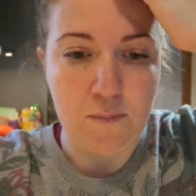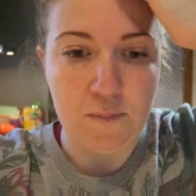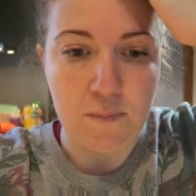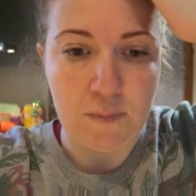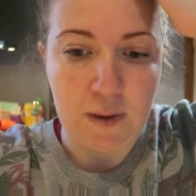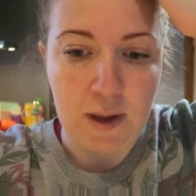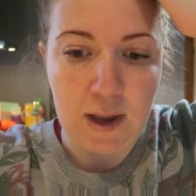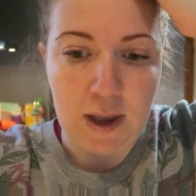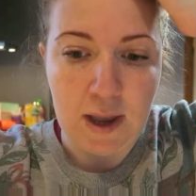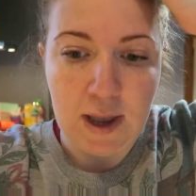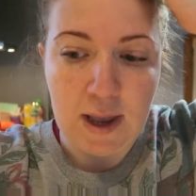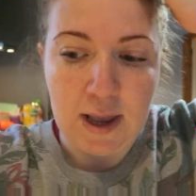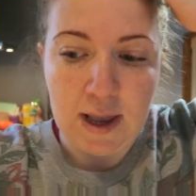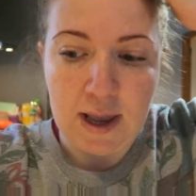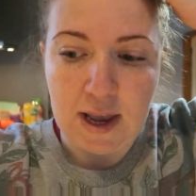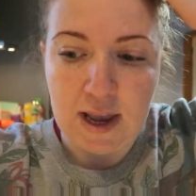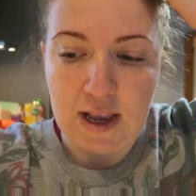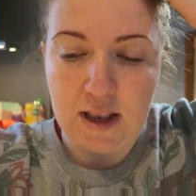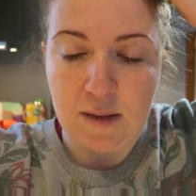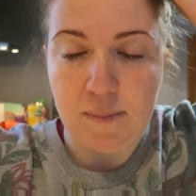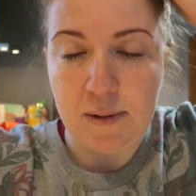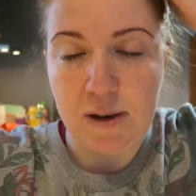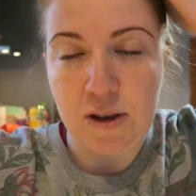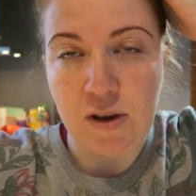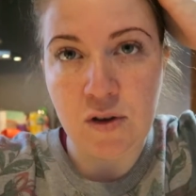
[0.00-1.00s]

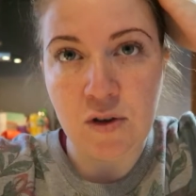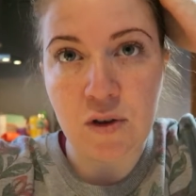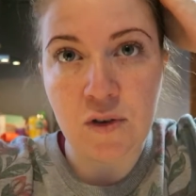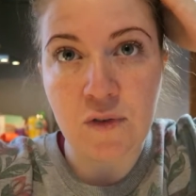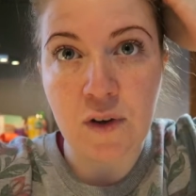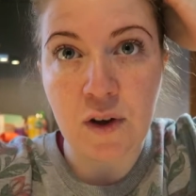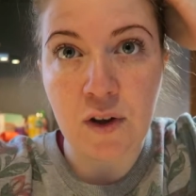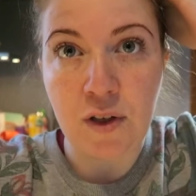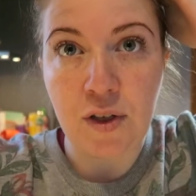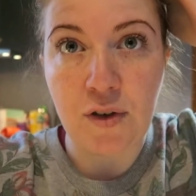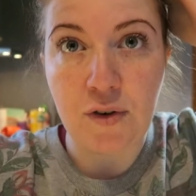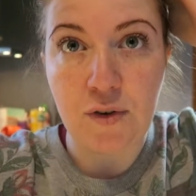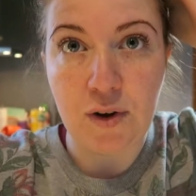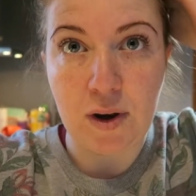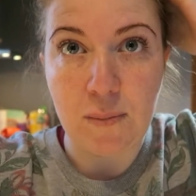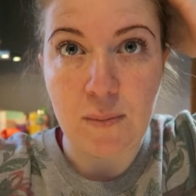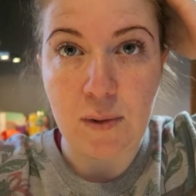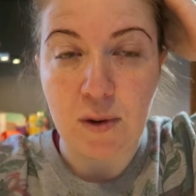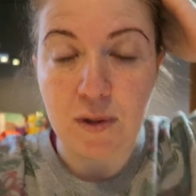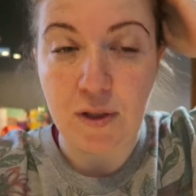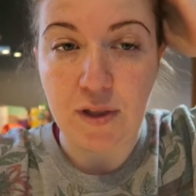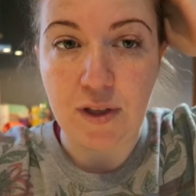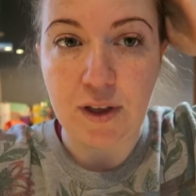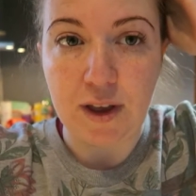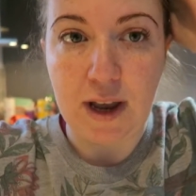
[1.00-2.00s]
It's been used for 3
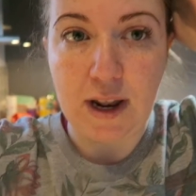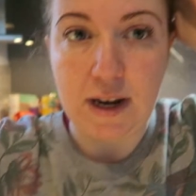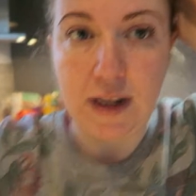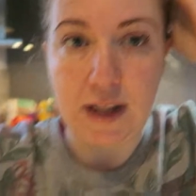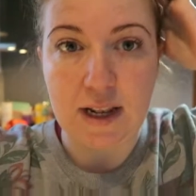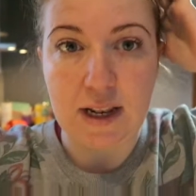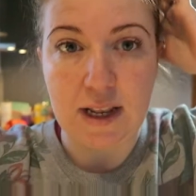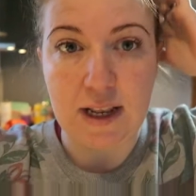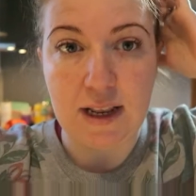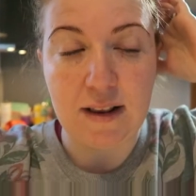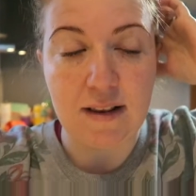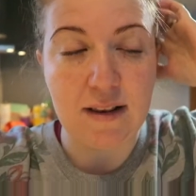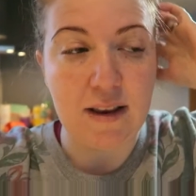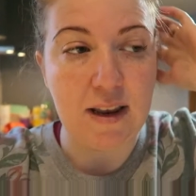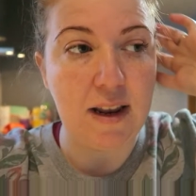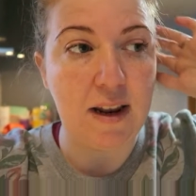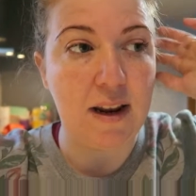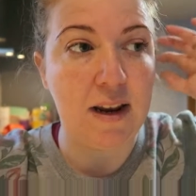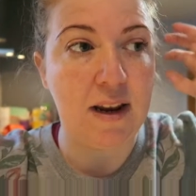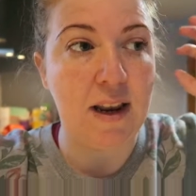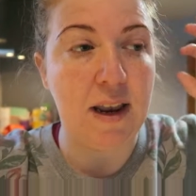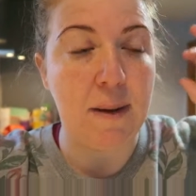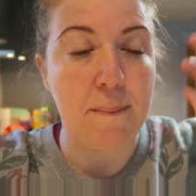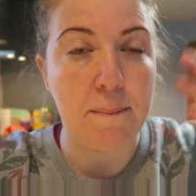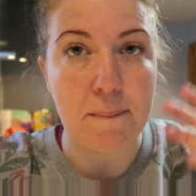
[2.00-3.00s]
months and it is
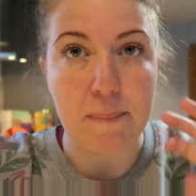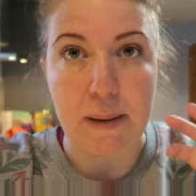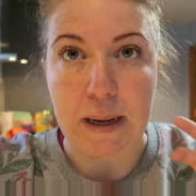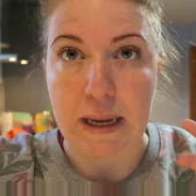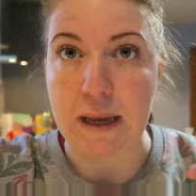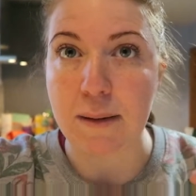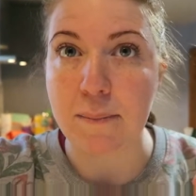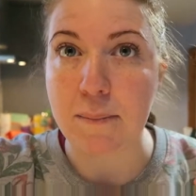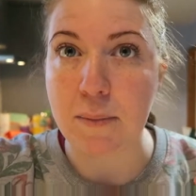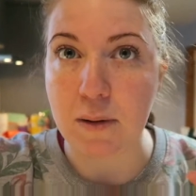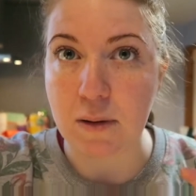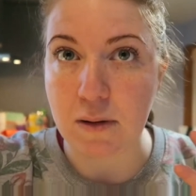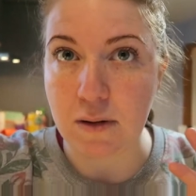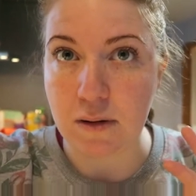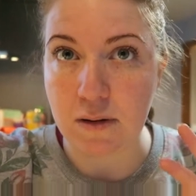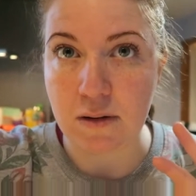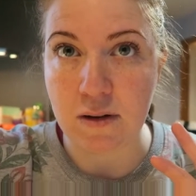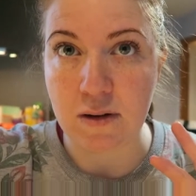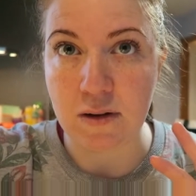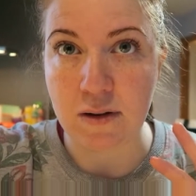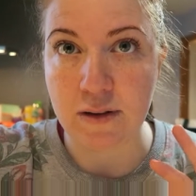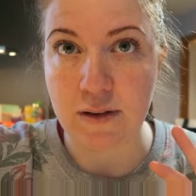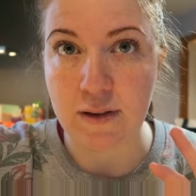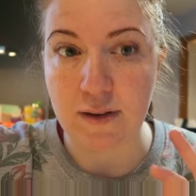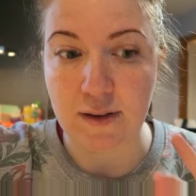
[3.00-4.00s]
in impeccable
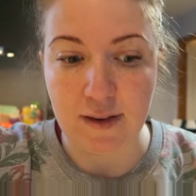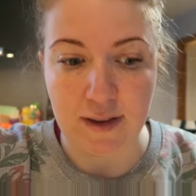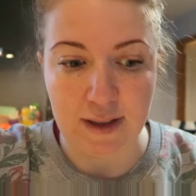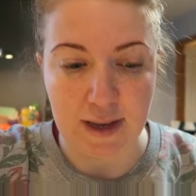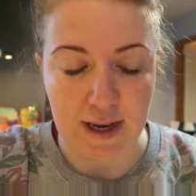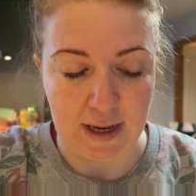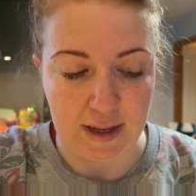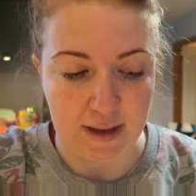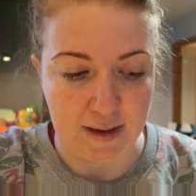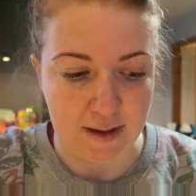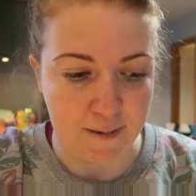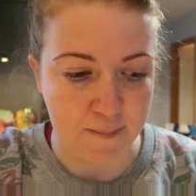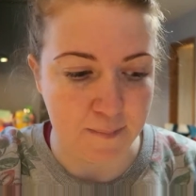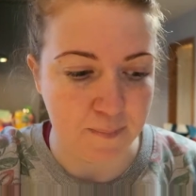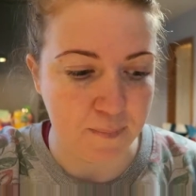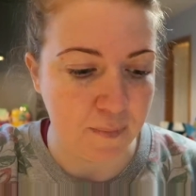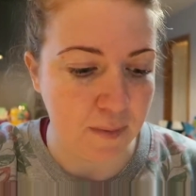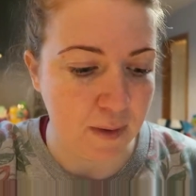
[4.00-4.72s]
state.